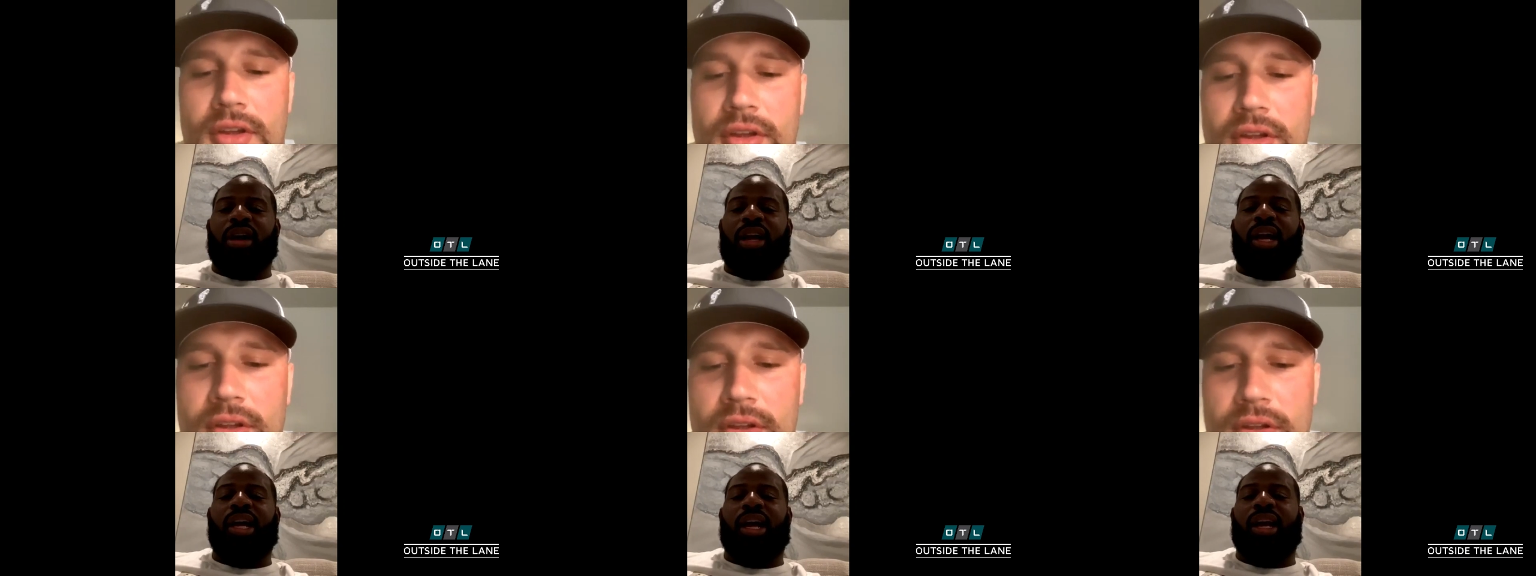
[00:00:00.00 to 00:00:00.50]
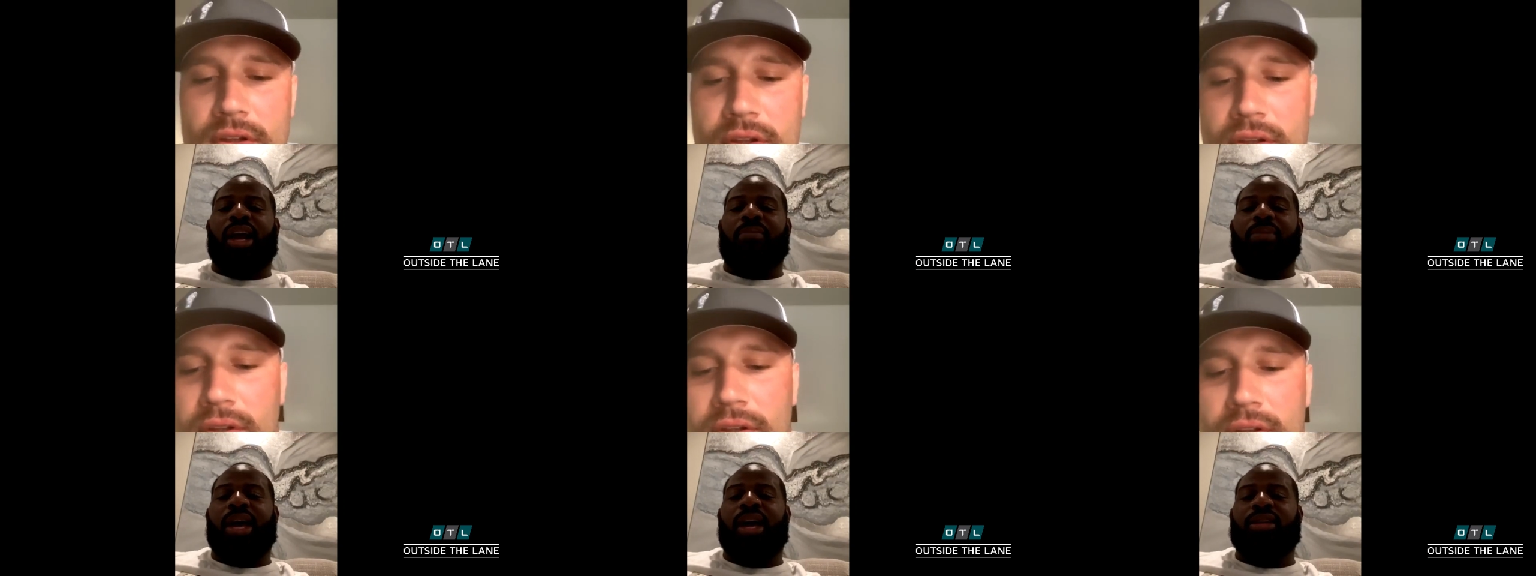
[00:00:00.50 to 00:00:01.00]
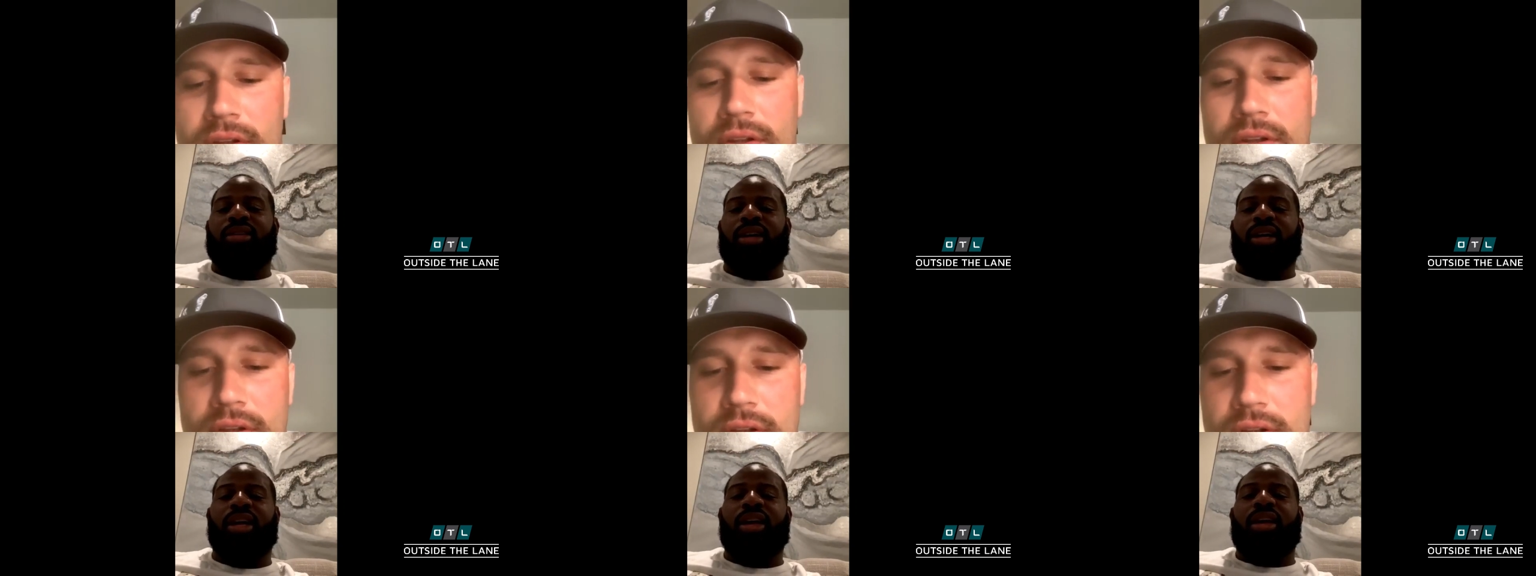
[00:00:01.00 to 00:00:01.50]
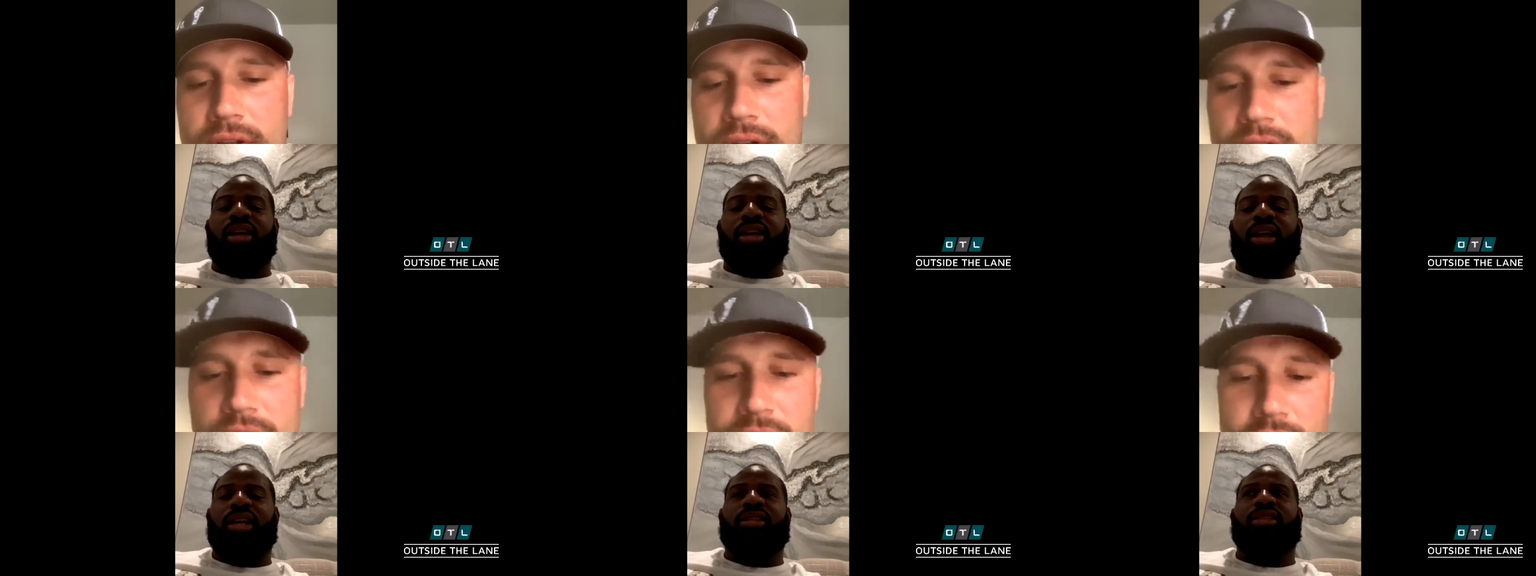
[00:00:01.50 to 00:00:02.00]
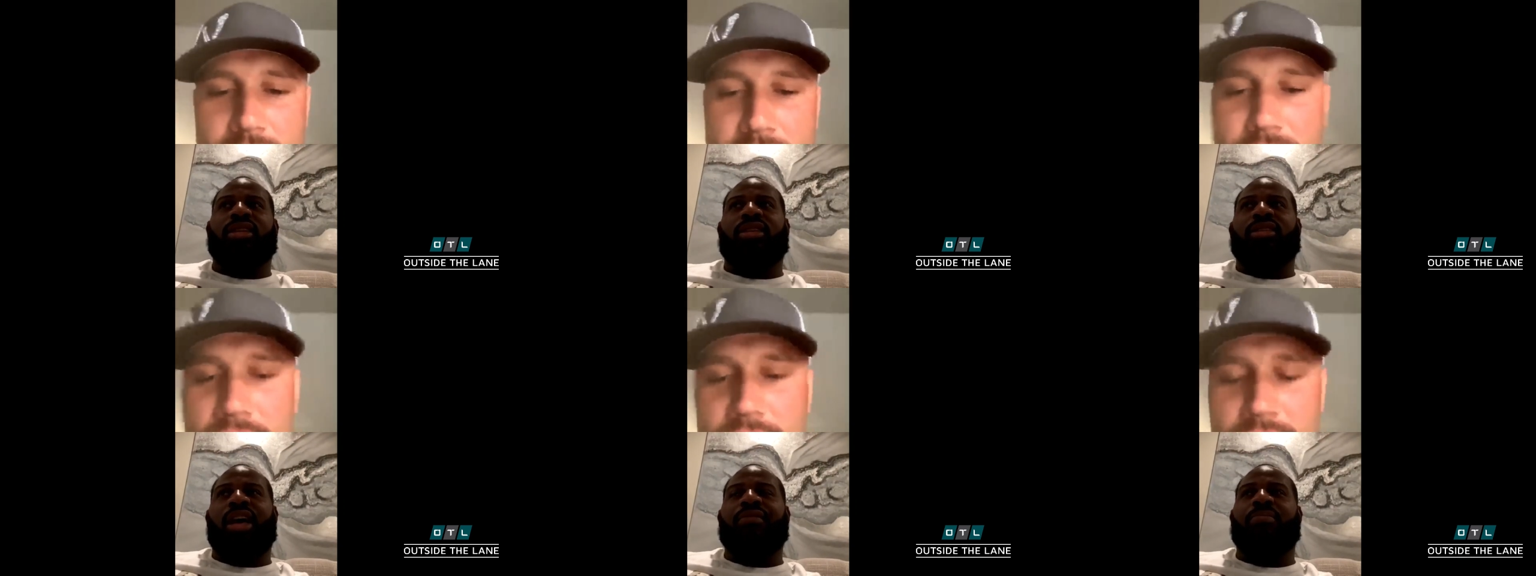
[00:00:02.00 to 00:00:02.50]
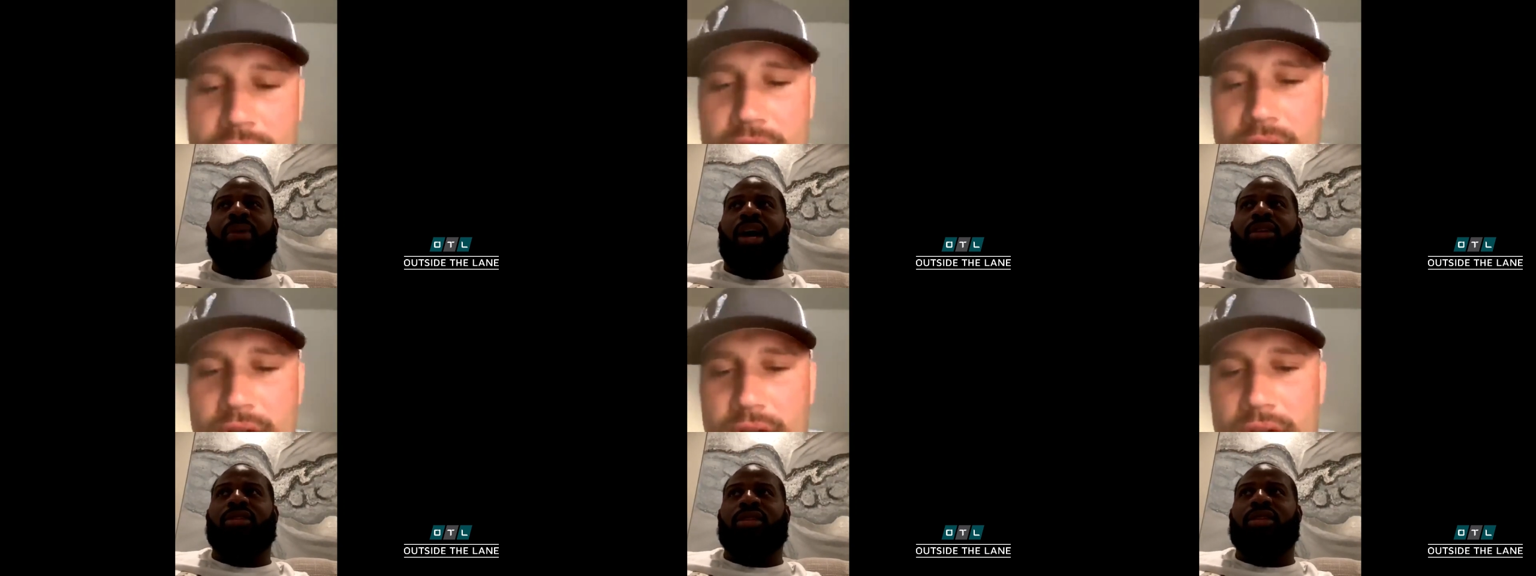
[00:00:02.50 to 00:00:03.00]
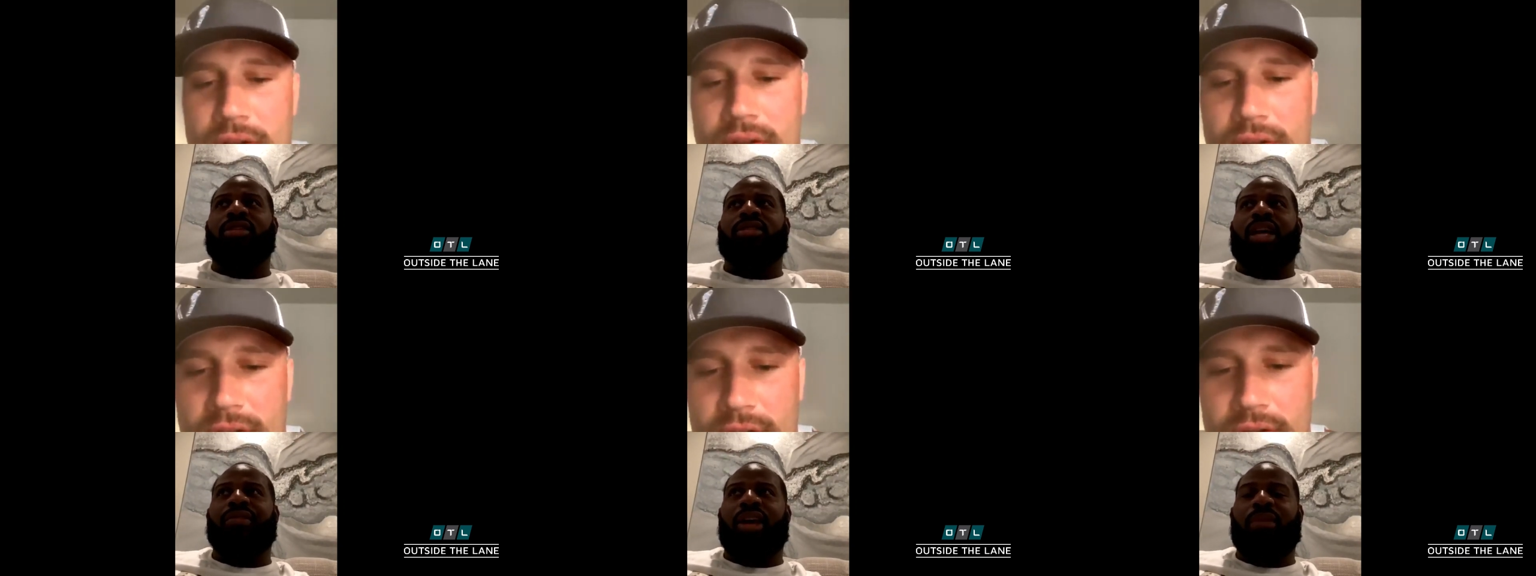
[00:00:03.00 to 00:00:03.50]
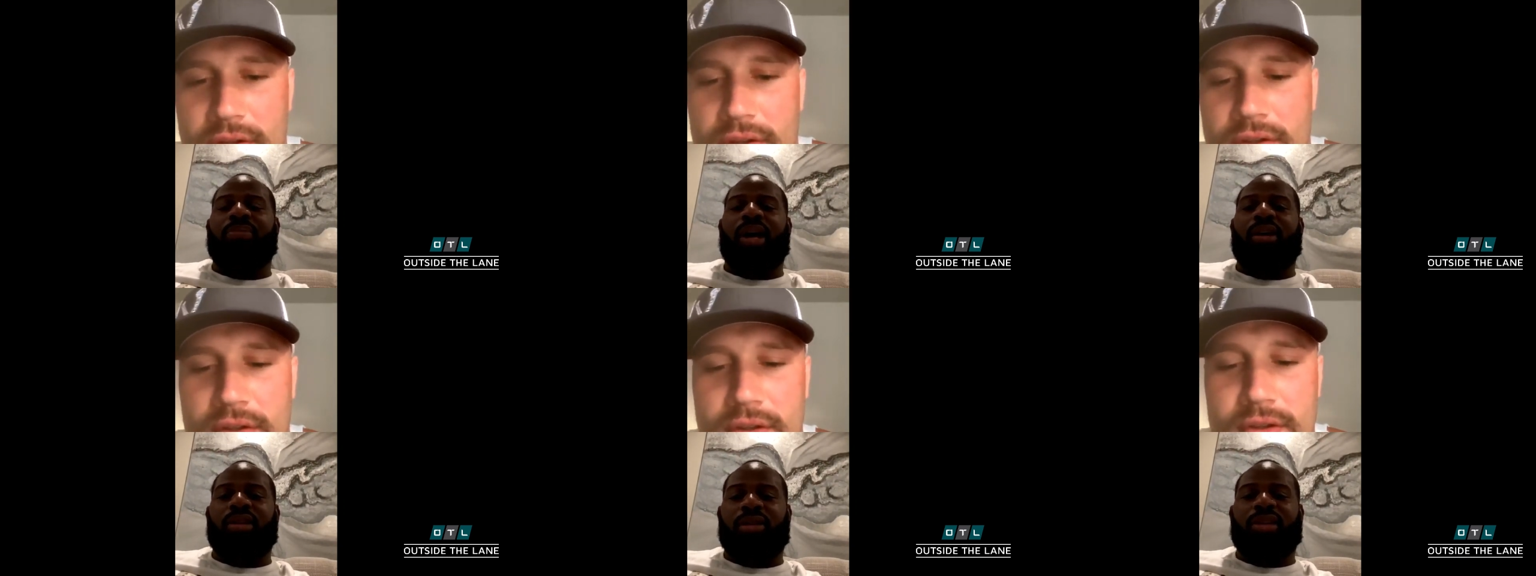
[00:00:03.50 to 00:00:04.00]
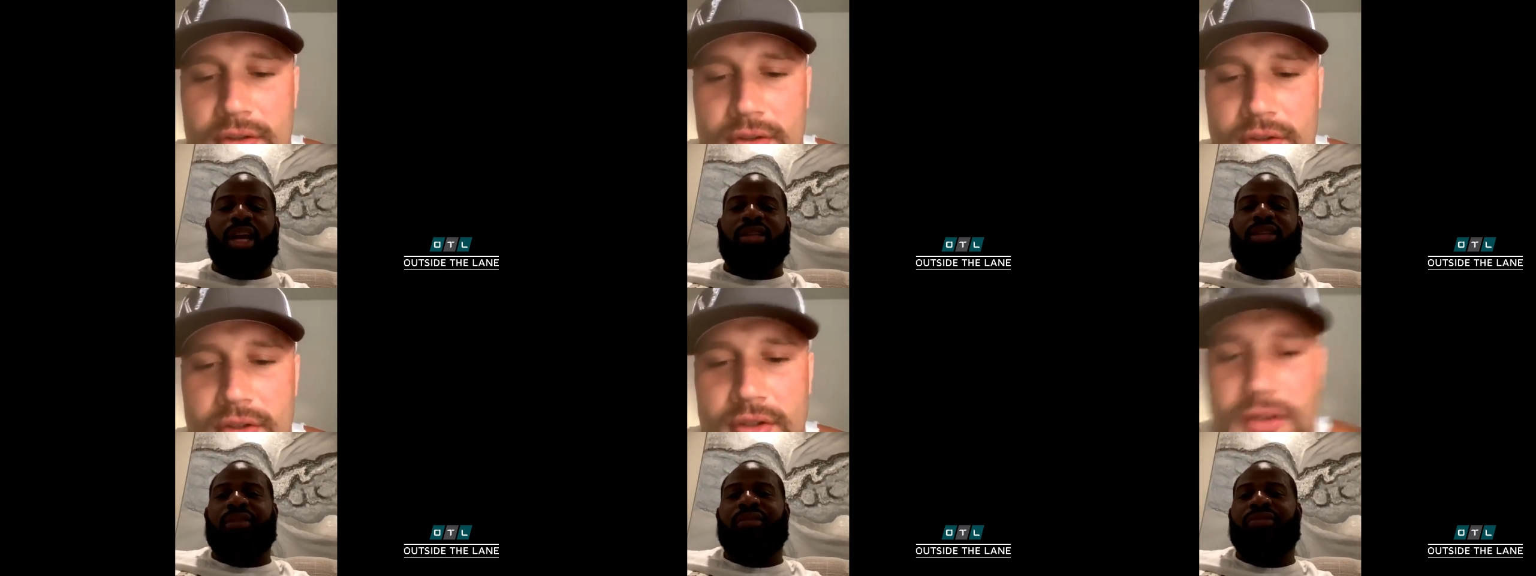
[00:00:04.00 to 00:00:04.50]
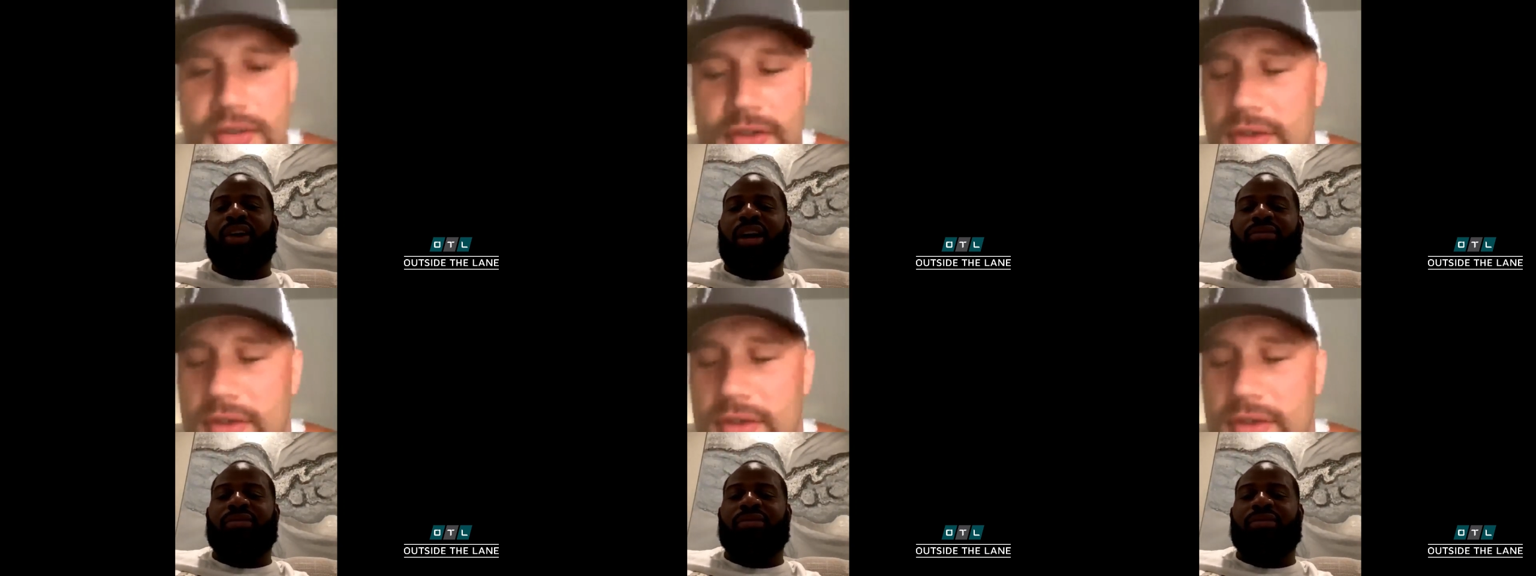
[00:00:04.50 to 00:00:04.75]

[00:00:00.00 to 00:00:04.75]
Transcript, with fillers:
Speaker 1: I like, I like bass. Uh, like a seven pounder, seven eight pounder. He was like seven five,